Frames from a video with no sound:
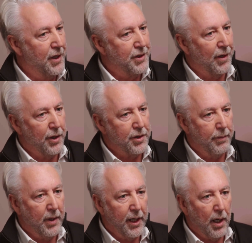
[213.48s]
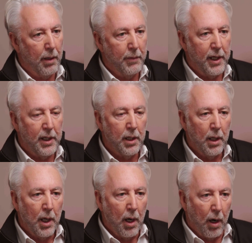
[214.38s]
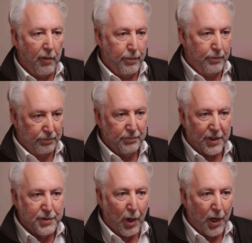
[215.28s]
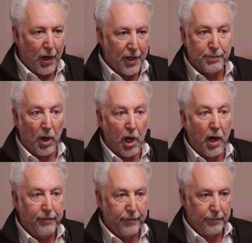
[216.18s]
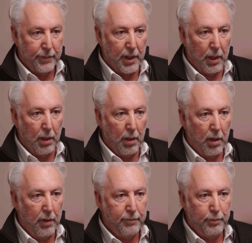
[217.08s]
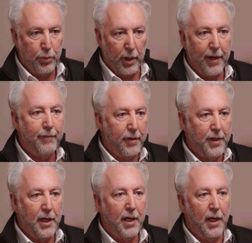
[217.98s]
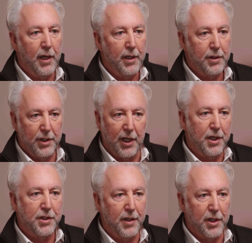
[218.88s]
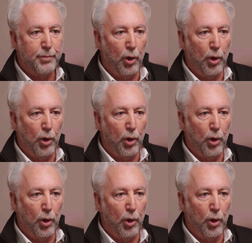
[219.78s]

means a lot to me. I mean, it's my life. So I've put everything in it to get to this